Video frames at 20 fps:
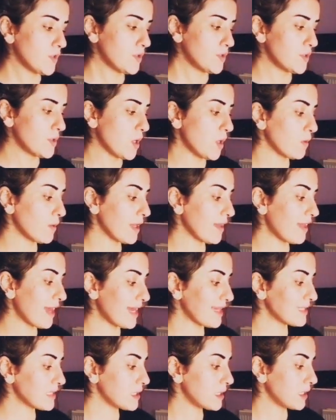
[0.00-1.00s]
so
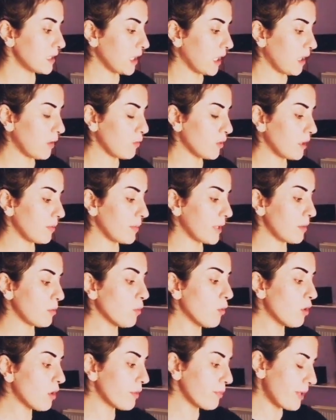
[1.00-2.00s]
that it will be
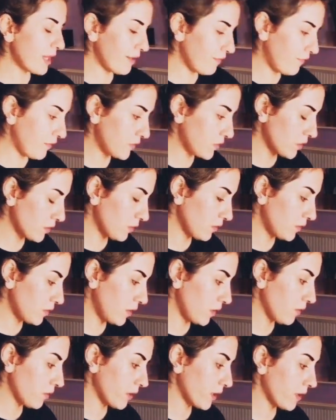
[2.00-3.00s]
more beneficial
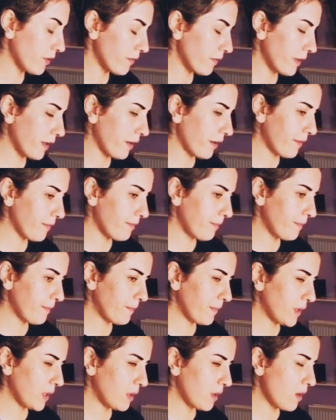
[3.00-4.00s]
to your career,
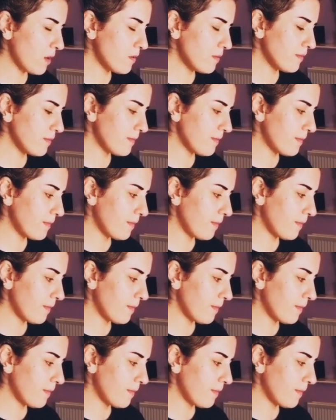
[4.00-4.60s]
you know?